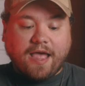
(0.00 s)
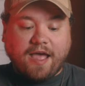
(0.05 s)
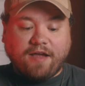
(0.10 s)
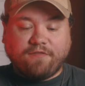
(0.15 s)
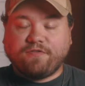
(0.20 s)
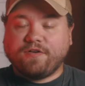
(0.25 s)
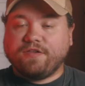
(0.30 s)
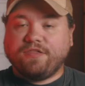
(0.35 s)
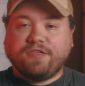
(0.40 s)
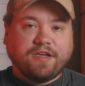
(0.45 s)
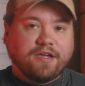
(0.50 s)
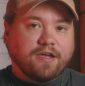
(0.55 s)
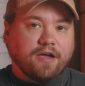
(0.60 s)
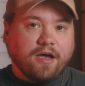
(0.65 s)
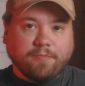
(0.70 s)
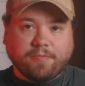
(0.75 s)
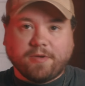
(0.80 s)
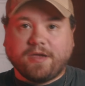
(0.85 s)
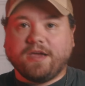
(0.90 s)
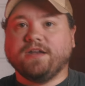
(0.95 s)
everything
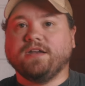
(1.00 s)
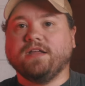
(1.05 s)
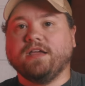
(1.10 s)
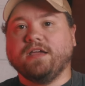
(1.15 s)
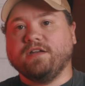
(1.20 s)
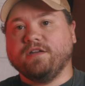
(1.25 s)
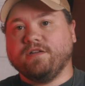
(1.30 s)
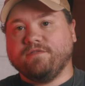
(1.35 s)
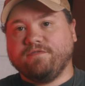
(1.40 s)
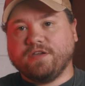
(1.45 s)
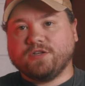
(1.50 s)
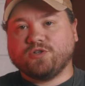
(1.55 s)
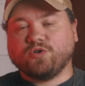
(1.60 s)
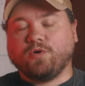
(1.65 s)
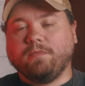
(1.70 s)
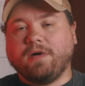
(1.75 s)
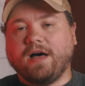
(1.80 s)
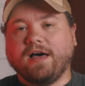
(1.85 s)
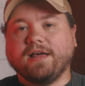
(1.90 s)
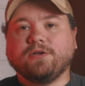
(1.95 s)
up into
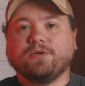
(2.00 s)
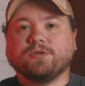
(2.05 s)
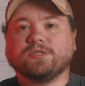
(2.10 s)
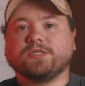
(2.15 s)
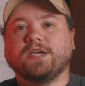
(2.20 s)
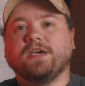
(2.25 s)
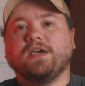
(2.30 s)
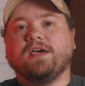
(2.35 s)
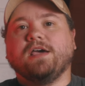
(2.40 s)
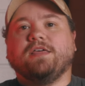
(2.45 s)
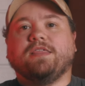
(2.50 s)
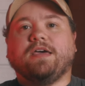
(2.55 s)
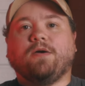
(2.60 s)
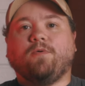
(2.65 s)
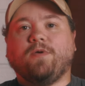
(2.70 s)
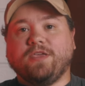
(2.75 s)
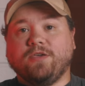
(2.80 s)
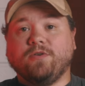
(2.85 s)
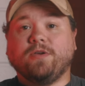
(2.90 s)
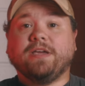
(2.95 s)
individual models. That
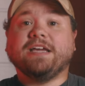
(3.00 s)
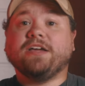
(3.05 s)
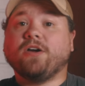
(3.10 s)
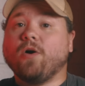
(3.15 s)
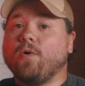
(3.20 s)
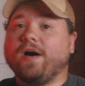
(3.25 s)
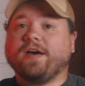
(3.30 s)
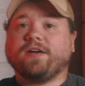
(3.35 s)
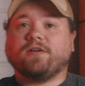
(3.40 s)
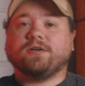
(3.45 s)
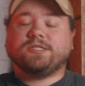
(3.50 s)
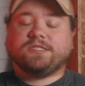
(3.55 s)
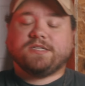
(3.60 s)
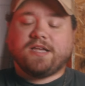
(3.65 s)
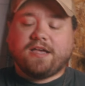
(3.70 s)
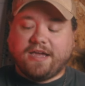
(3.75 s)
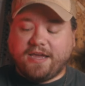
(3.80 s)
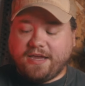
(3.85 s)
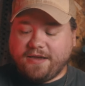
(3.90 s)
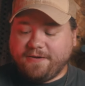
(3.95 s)
way you can go on our
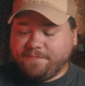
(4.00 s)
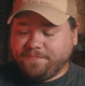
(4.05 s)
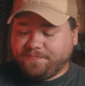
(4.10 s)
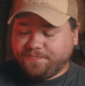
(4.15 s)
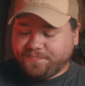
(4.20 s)
site